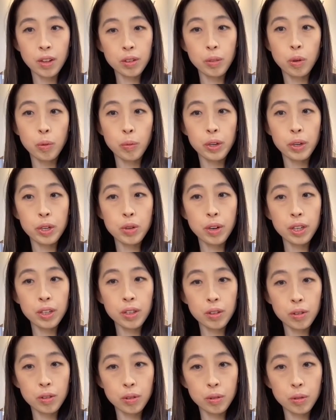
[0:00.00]
So what we're trying
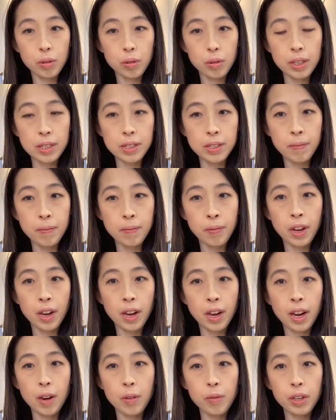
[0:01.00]
to do is,
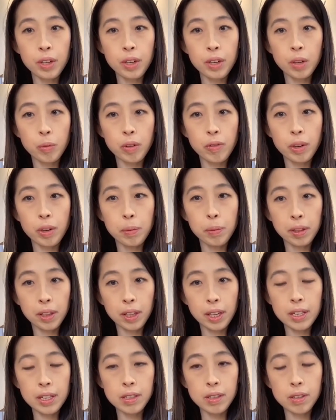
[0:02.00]
how can we
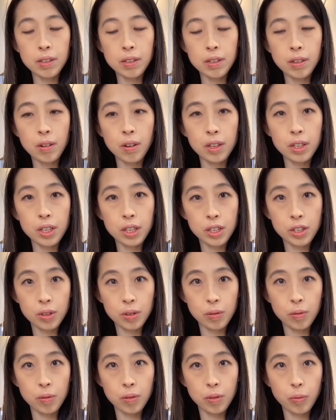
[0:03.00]
replace this heart
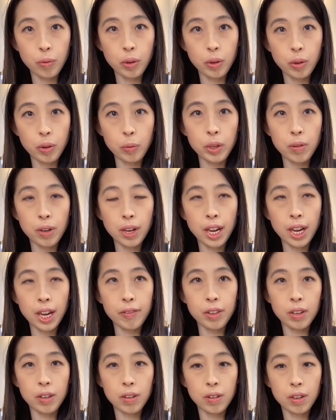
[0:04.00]
tissue when we don't
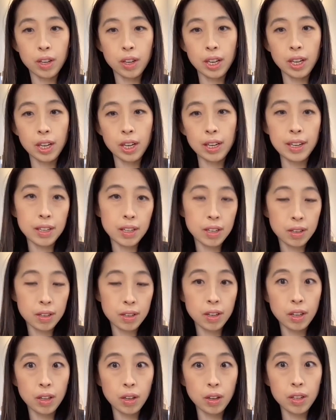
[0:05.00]
have it innate,
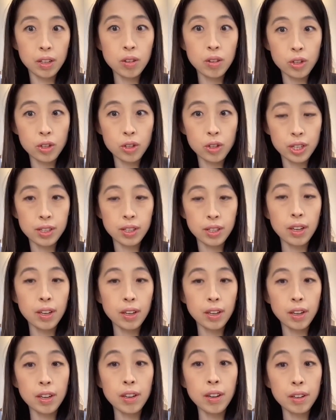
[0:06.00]

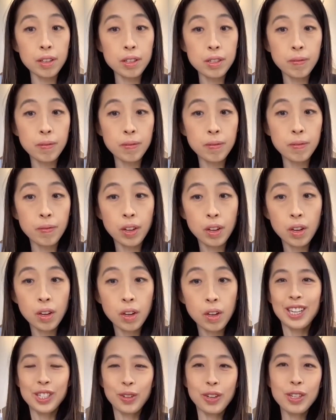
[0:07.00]
endogenously in us?
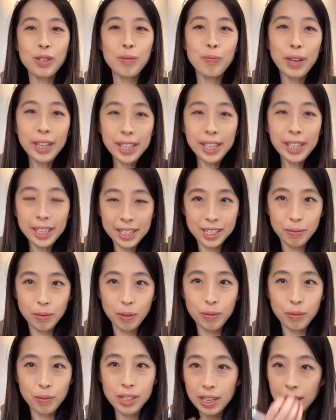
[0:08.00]
So this
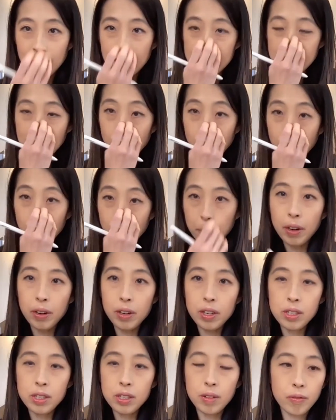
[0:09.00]
mechanism of cell
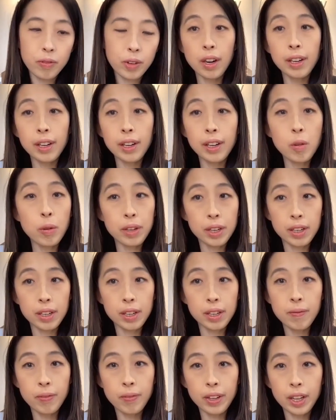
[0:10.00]
repair is highly
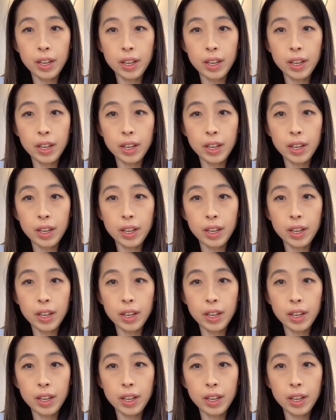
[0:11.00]
coordinated,